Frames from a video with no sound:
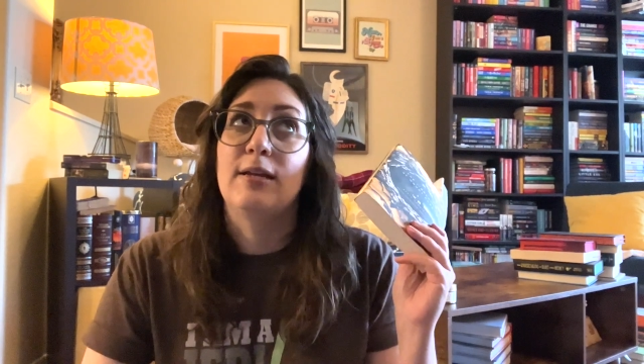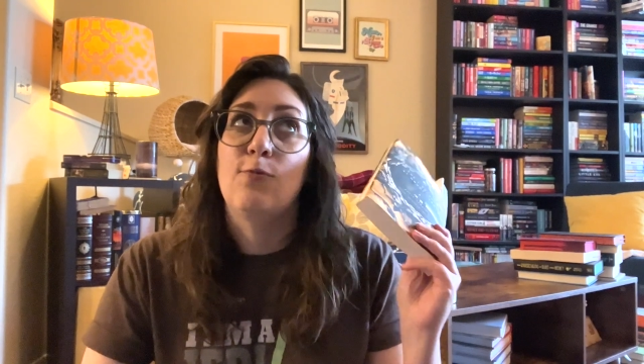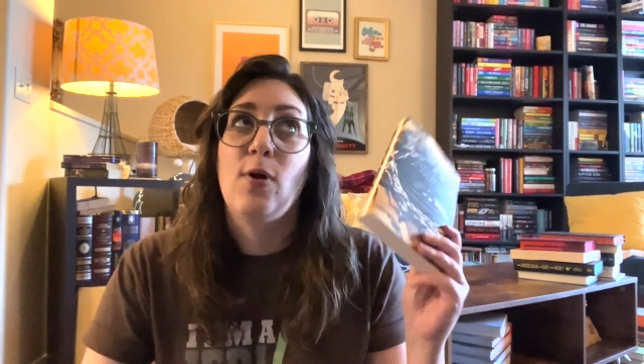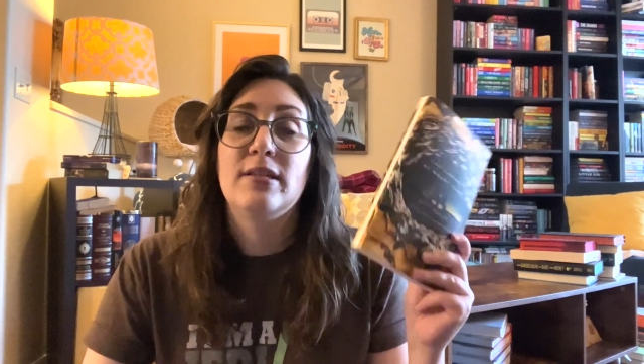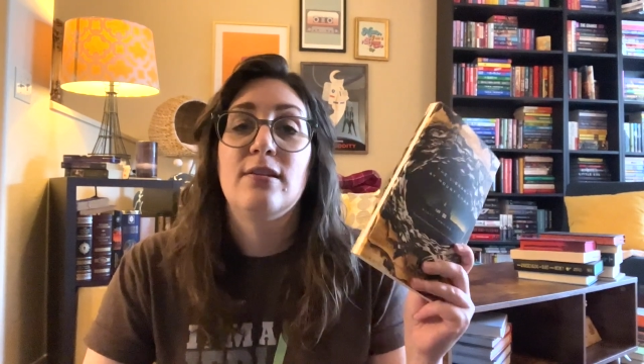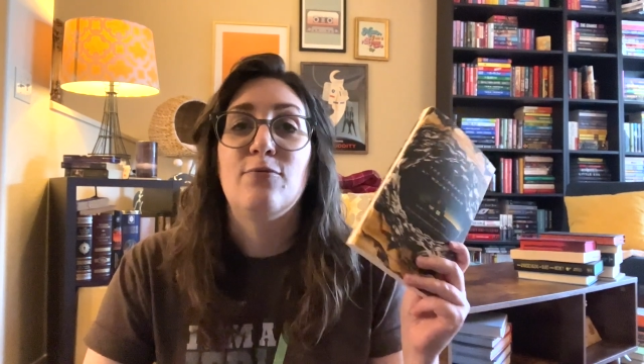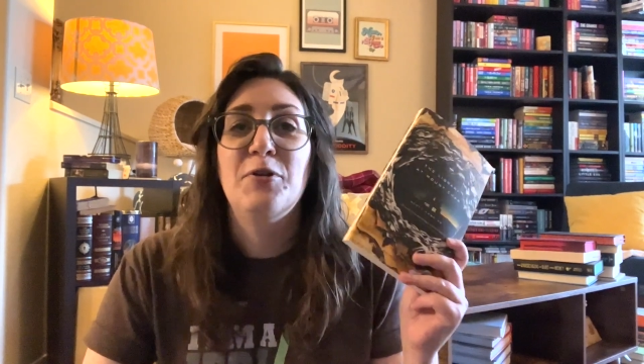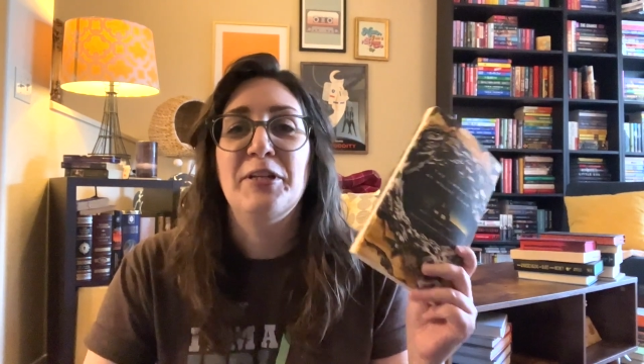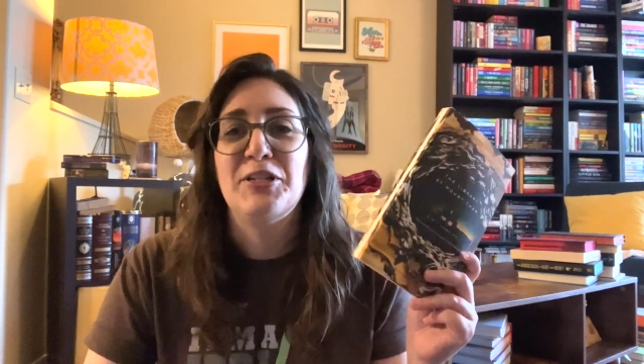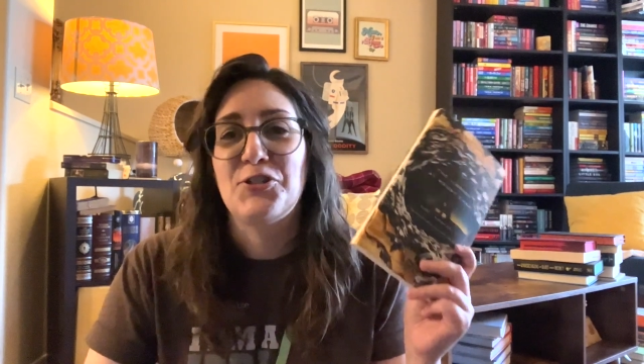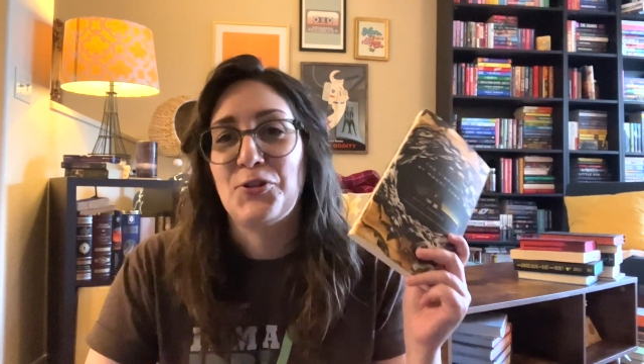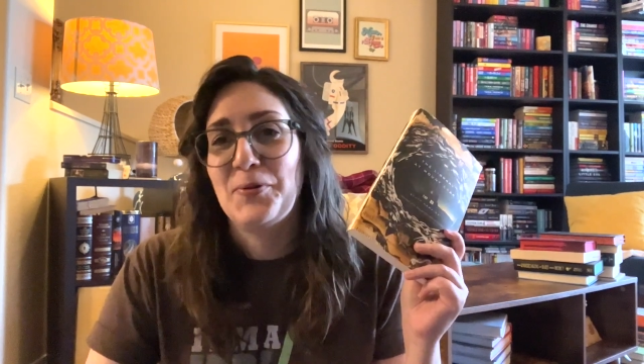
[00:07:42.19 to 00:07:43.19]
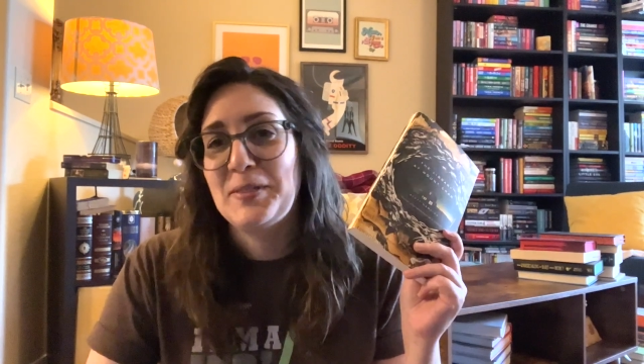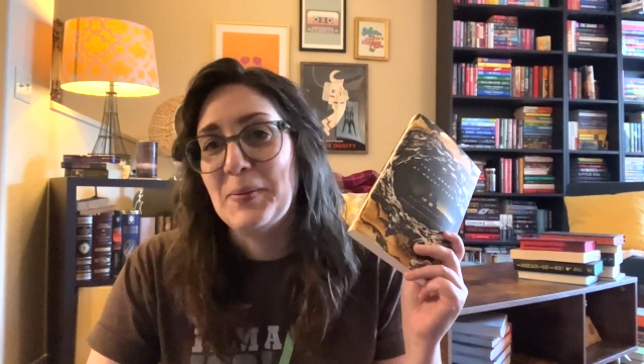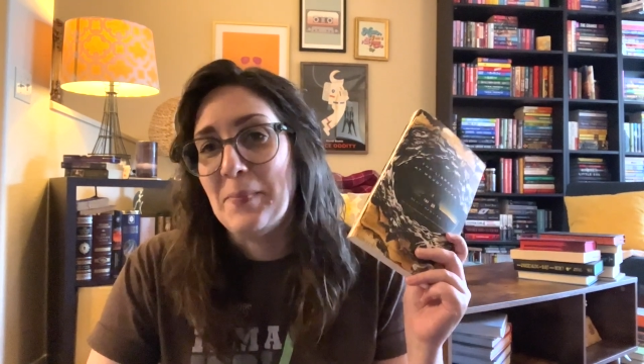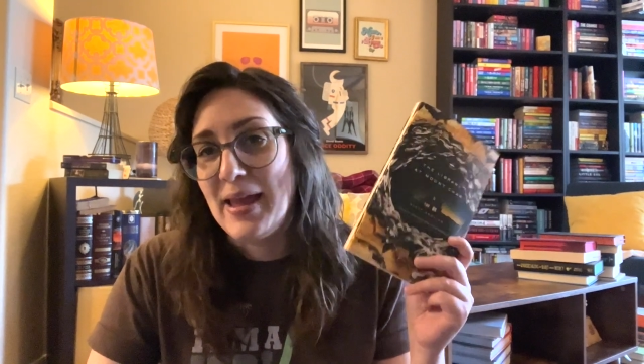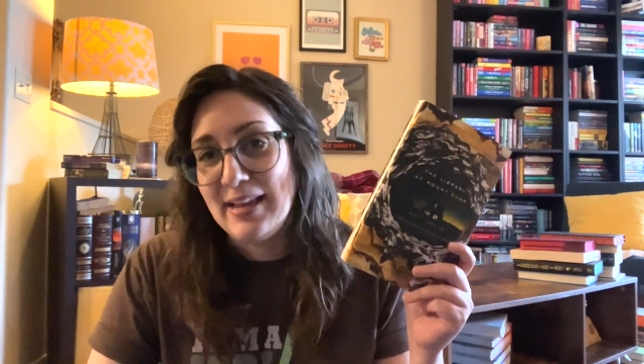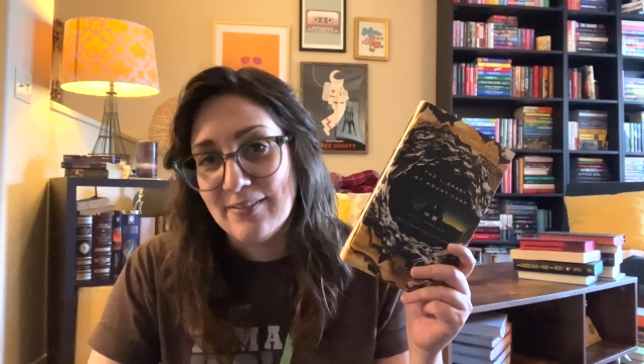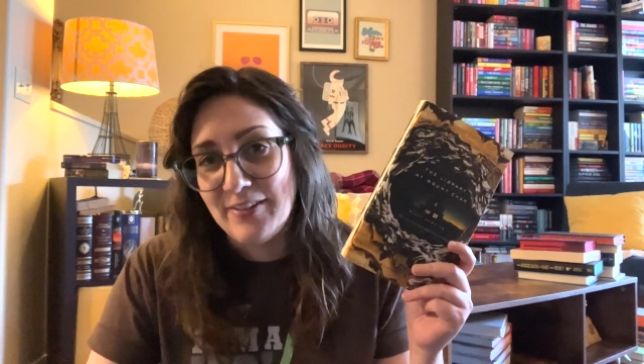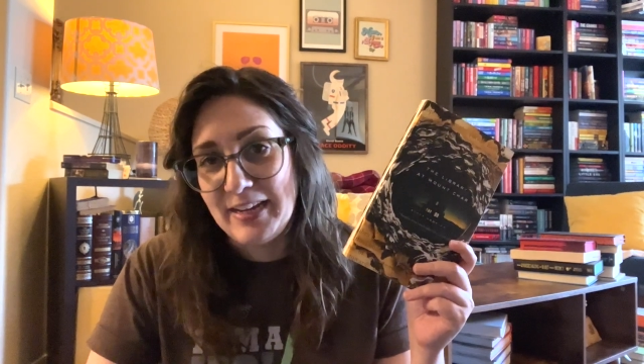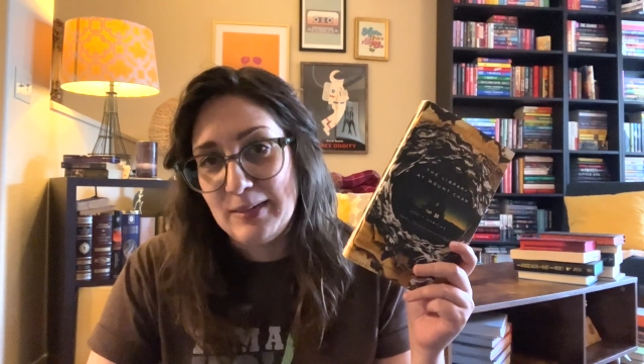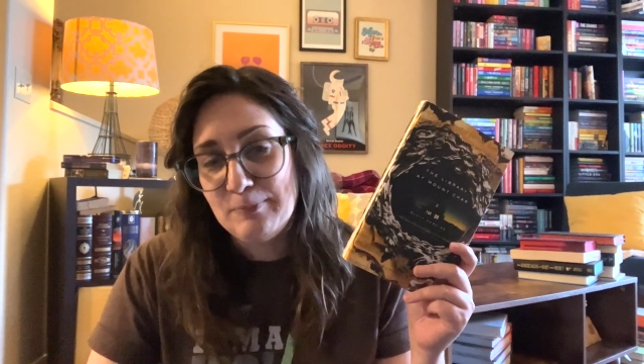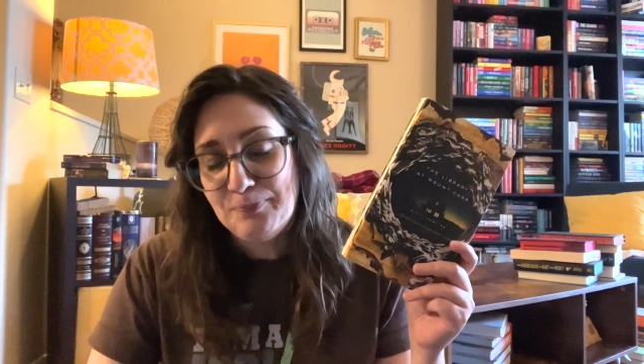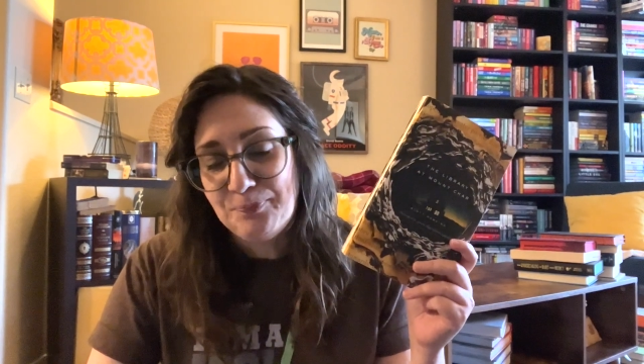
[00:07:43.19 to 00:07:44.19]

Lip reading: I wasn't really sure what to make of it